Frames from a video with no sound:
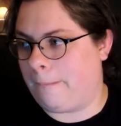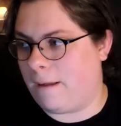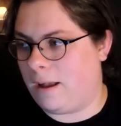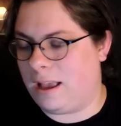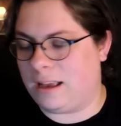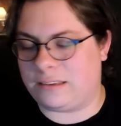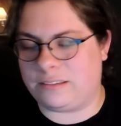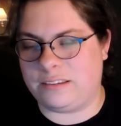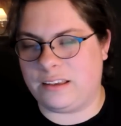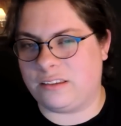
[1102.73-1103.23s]

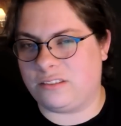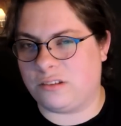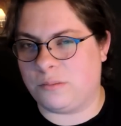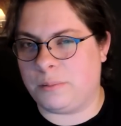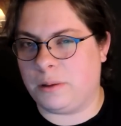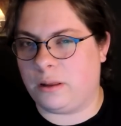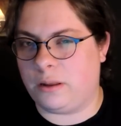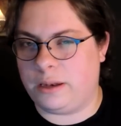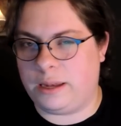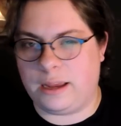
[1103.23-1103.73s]

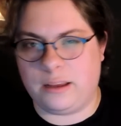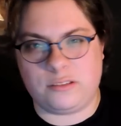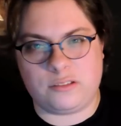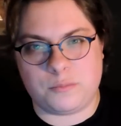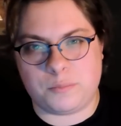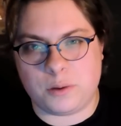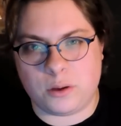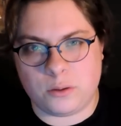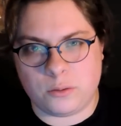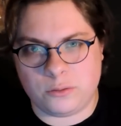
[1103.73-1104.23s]
accessibility, I
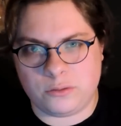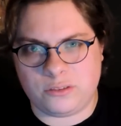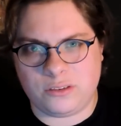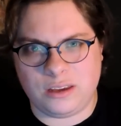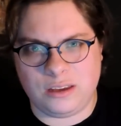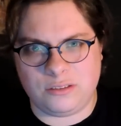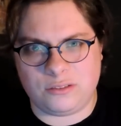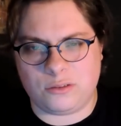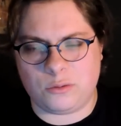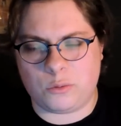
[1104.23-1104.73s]
suppose,
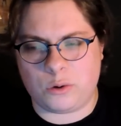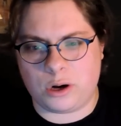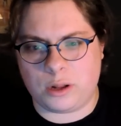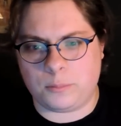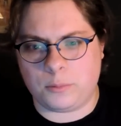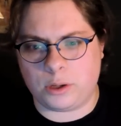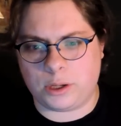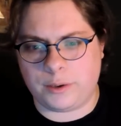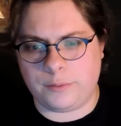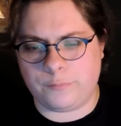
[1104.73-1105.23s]
is the word
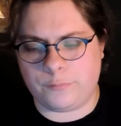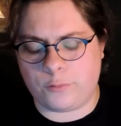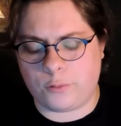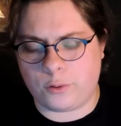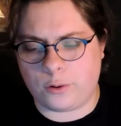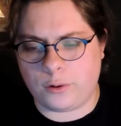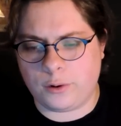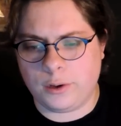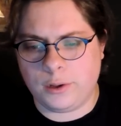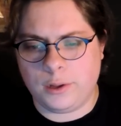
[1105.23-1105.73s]
I'm looking
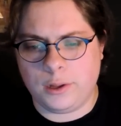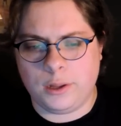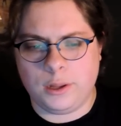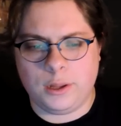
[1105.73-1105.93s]
for.